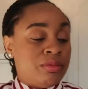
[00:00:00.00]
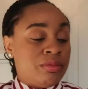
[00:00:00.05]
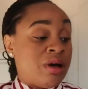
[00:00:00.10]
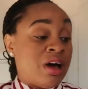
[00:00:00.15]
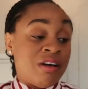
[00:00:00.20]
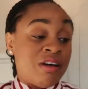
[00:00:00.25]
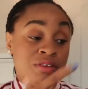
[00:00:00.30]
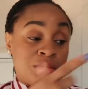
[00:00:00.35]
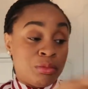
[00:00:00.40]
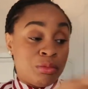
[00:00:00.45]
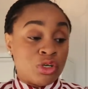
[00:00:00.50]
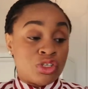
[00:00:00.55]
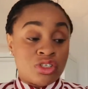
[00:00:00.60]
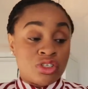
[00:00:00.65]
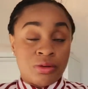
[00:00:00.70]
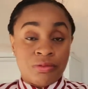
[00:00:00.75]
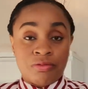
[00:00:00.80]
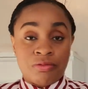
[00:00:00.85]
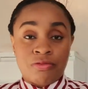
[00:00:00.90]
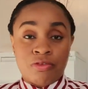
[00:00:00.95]
have a
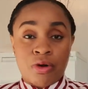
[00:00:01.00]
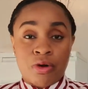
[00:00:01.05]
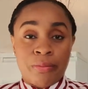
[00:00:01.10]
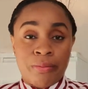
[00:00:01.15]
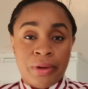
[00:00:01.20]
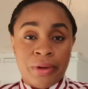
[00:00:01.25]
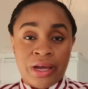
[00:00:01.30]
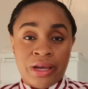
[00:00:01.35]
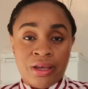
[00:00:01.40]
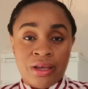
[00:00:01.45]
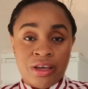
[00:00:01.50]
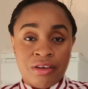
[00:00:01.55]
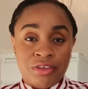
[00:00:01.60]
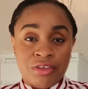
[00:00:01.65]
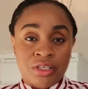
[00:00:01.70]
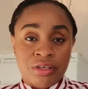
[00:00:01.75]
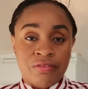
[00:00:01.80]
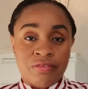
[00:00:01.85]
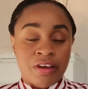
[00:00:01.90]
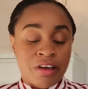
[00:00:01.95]
button from my
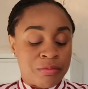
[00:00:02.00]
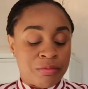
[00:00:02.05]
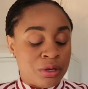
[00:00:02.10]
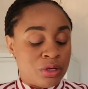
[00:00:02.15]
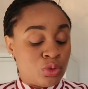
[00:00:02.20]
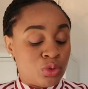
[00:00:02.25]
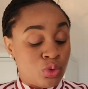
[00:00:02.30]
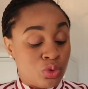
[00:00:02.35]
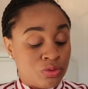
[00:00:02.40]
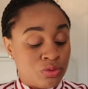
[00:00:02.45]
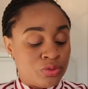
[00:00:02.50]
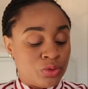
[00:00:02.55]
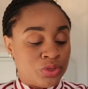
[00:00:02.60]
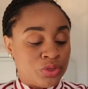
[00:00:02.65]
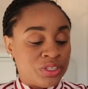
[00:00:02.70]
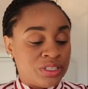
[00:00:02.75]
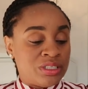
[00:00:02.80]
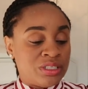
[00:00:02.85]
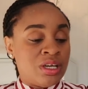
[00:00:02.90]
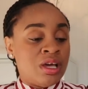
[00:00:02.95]
Everything5Pound haul for
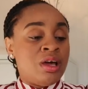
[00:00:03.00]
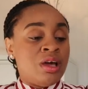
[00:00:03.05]
it,